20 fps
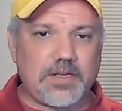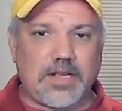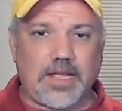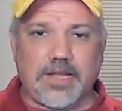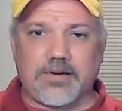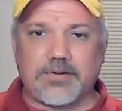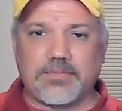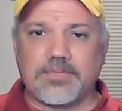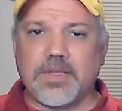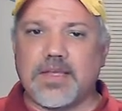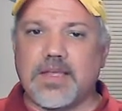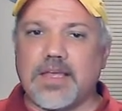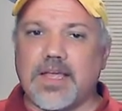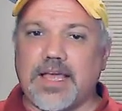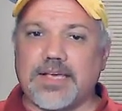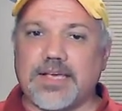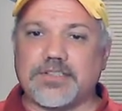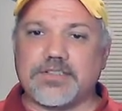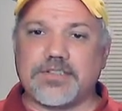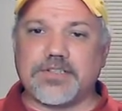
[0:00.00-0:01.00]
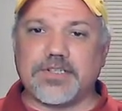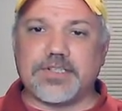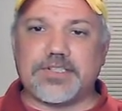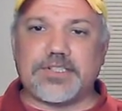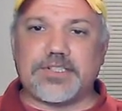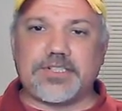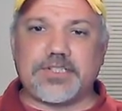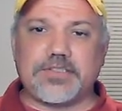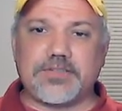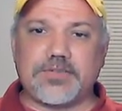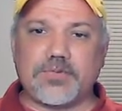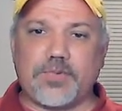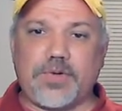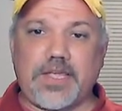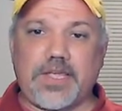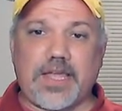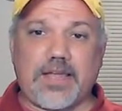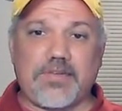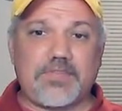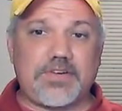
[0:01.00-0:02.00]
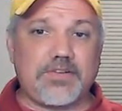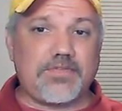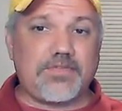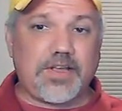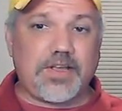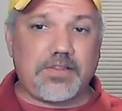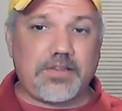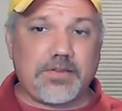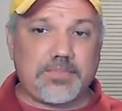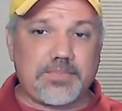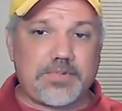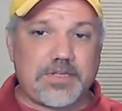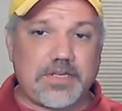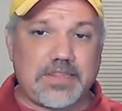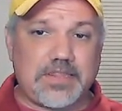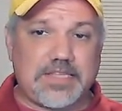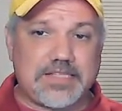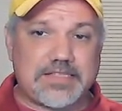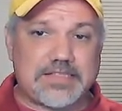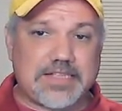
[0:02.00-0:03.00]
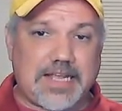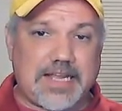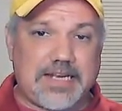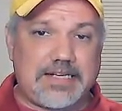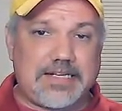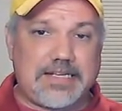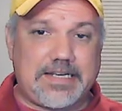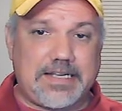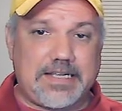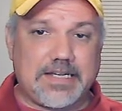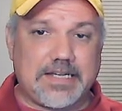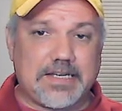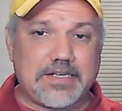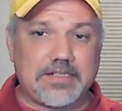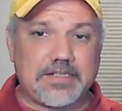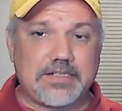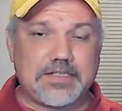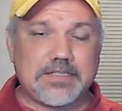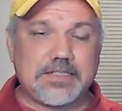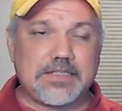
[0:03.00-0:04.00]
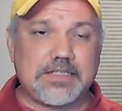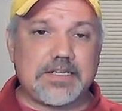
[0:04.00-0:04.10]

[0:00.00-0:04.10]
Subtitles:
Now, as Christians, we have developed this idea